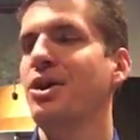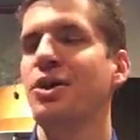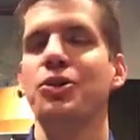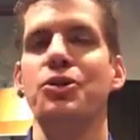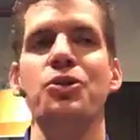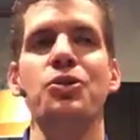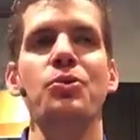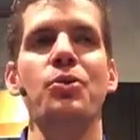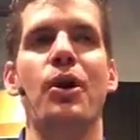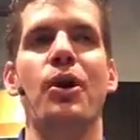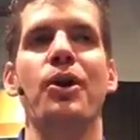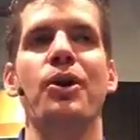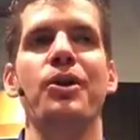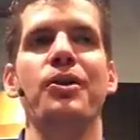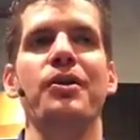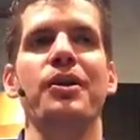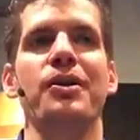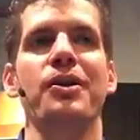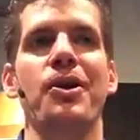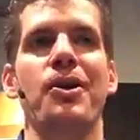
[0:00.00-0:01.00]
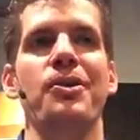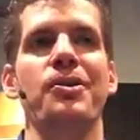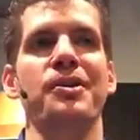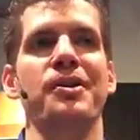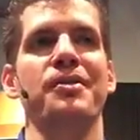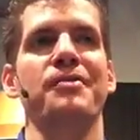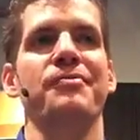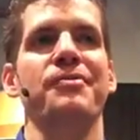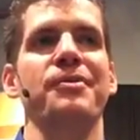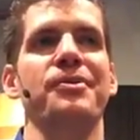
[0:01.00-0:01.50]
You are a
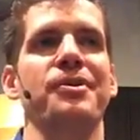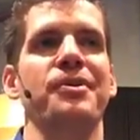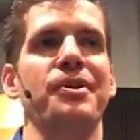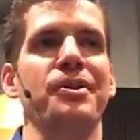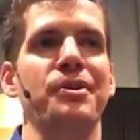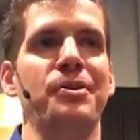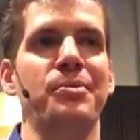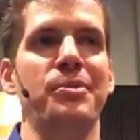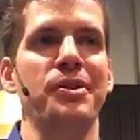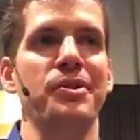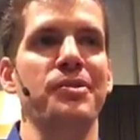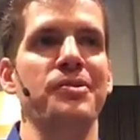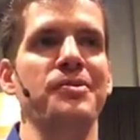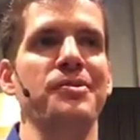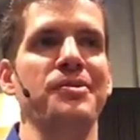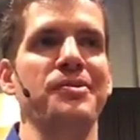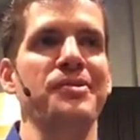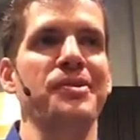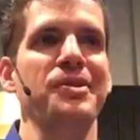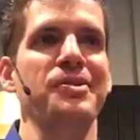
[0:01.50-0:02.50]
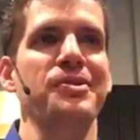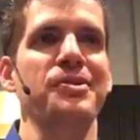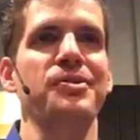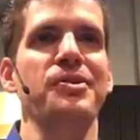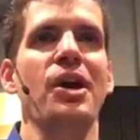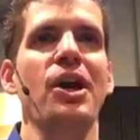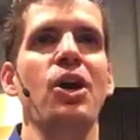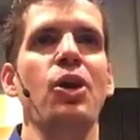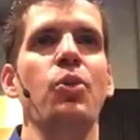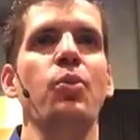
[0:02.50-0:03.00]
guardian for your other brothers and sisters.
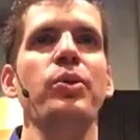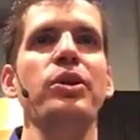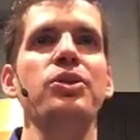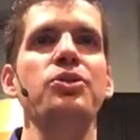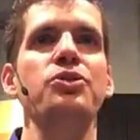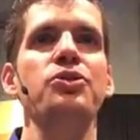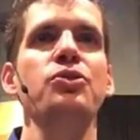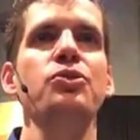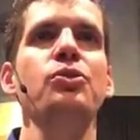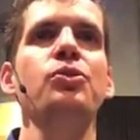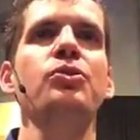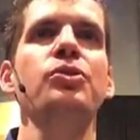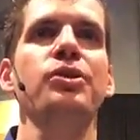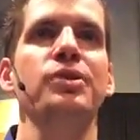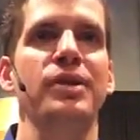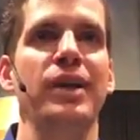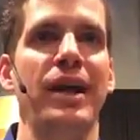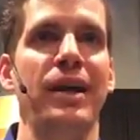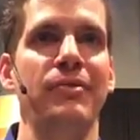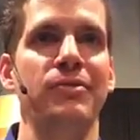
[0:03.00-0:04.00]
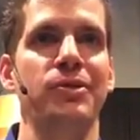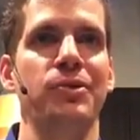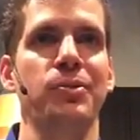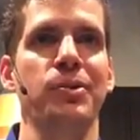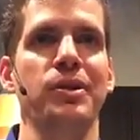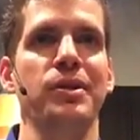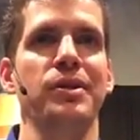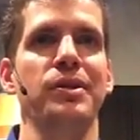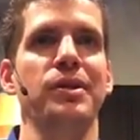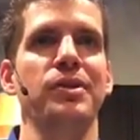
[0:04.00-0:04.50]
We do look after
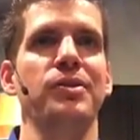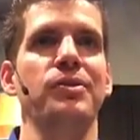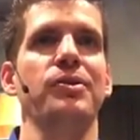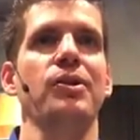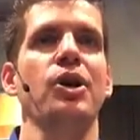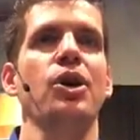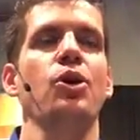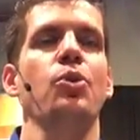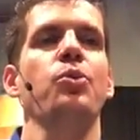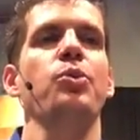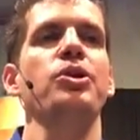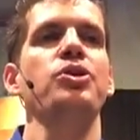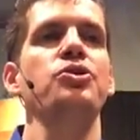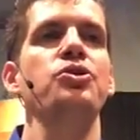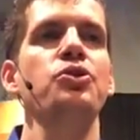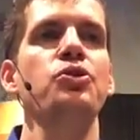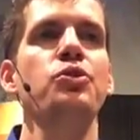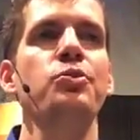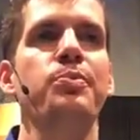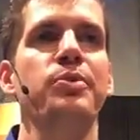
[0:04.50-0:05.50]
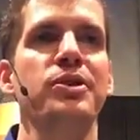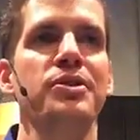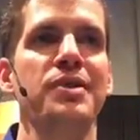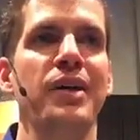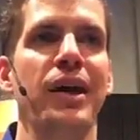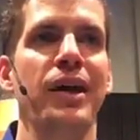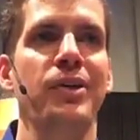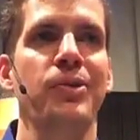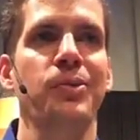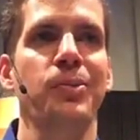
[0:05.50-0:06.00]
one another. We do
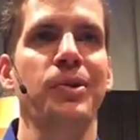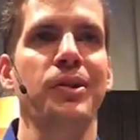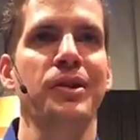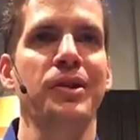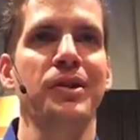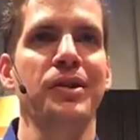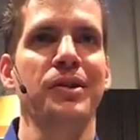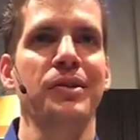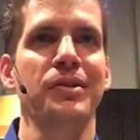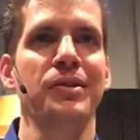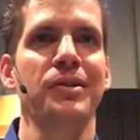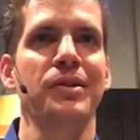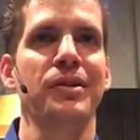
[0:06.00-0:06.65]
protect one another.